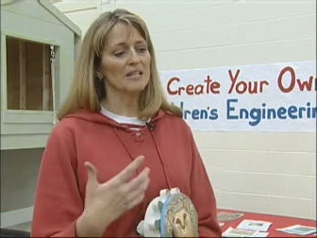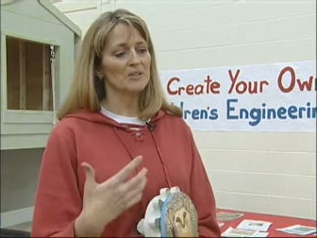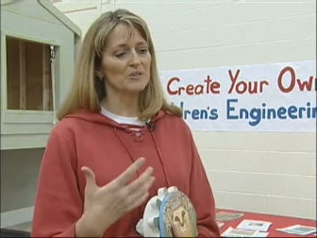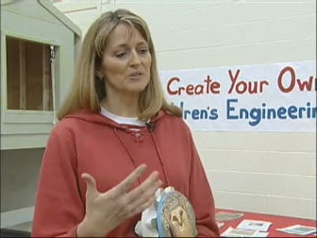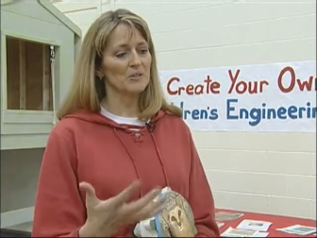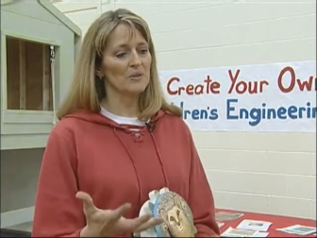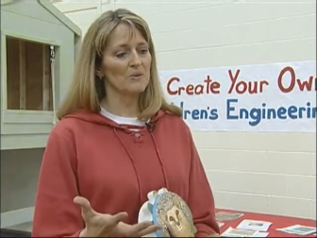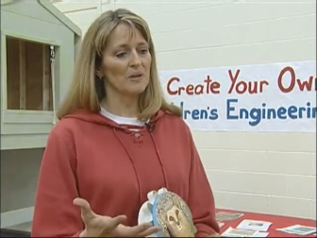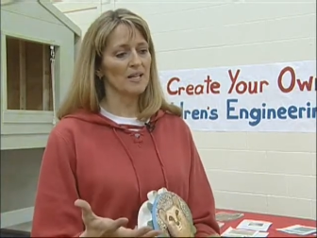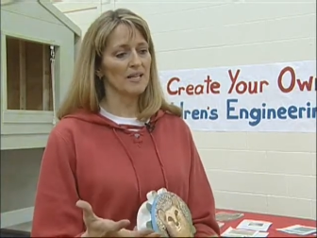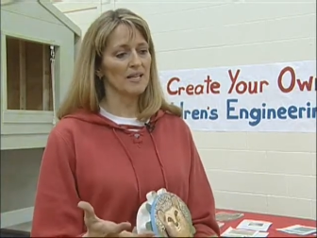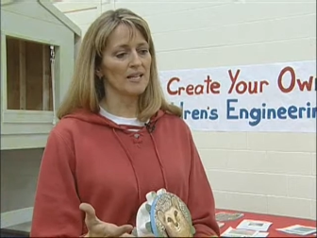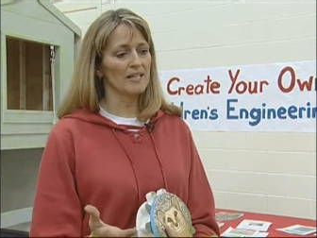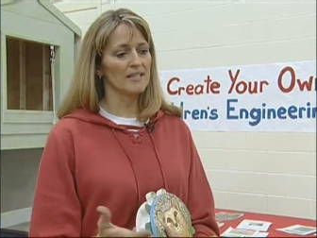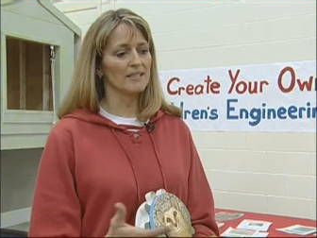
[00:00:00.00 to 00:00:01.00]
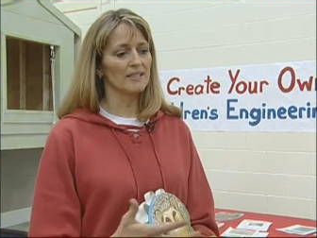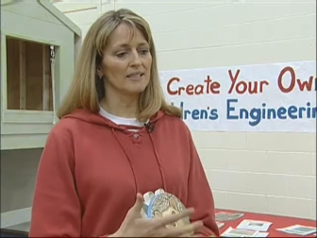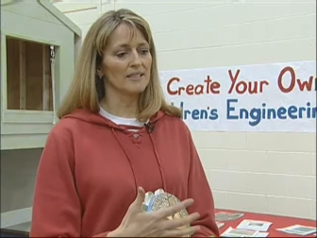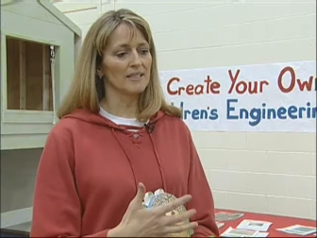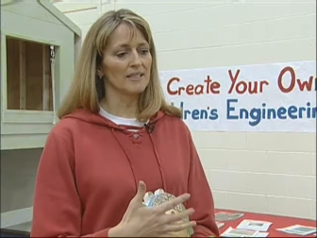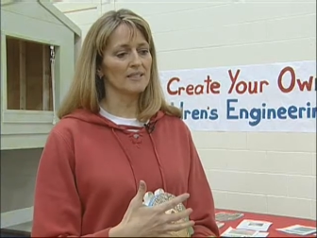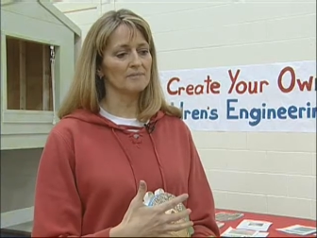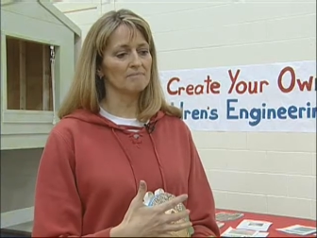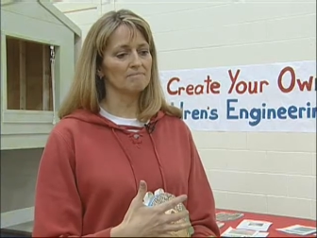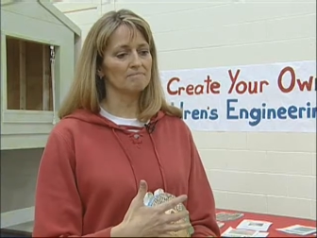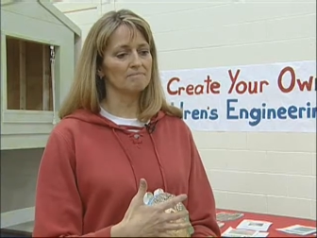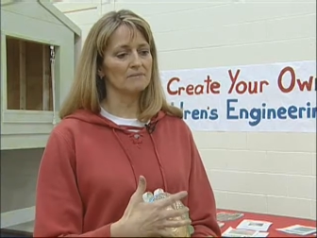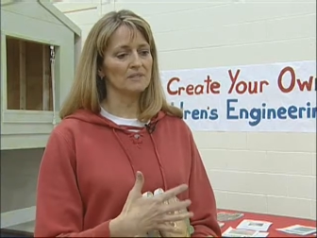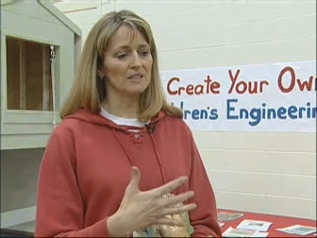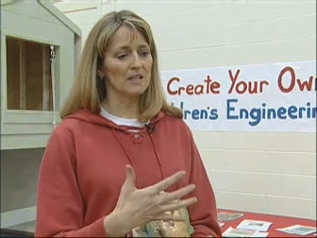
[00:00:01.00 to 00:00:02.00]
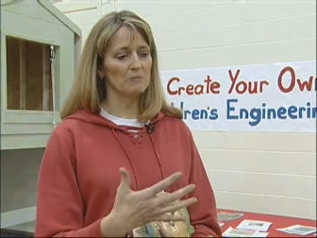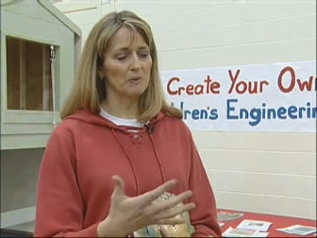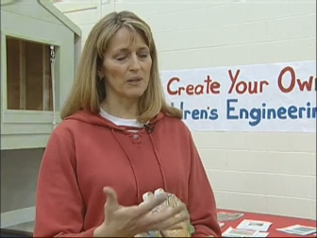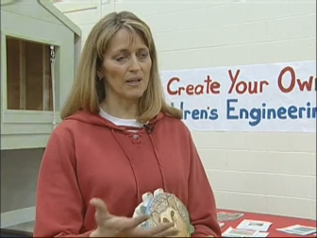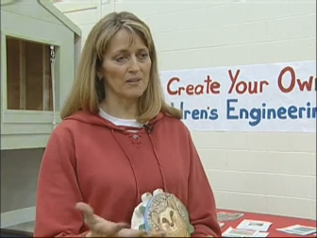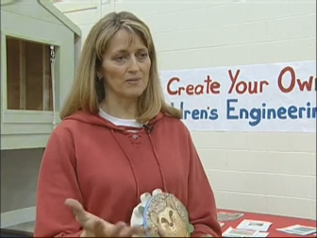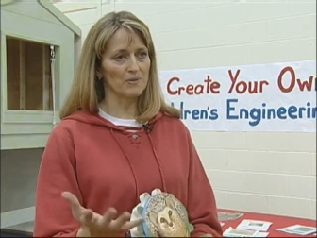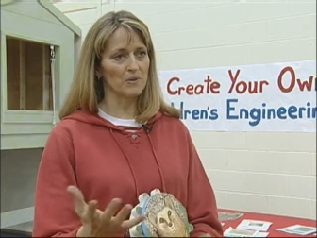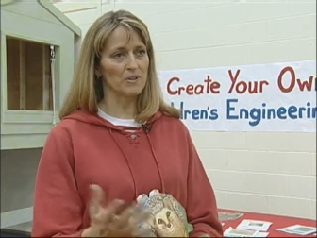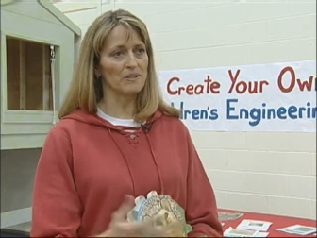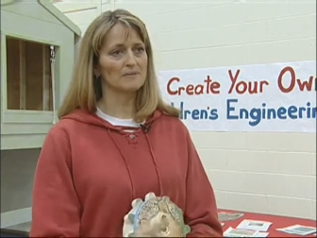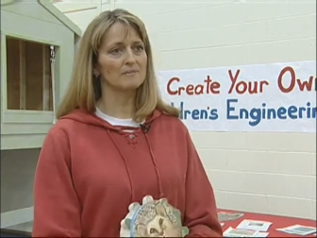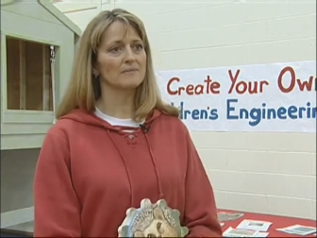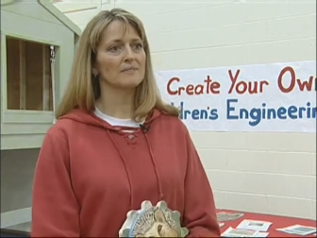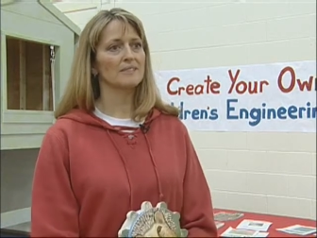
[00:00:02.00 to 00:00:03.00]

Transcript: So I um, applied for it,